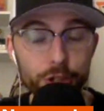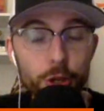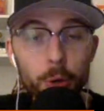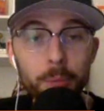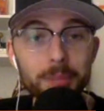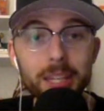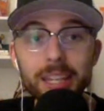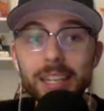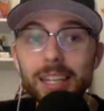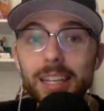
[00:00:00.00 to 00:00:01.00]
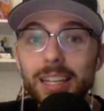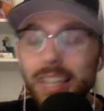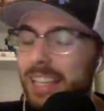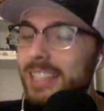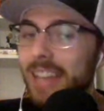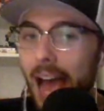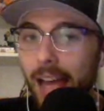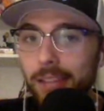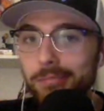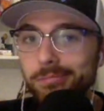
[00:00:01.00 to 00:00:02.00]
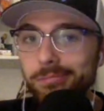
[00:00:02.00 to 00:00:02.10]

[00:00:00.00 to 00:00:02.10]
So he's got,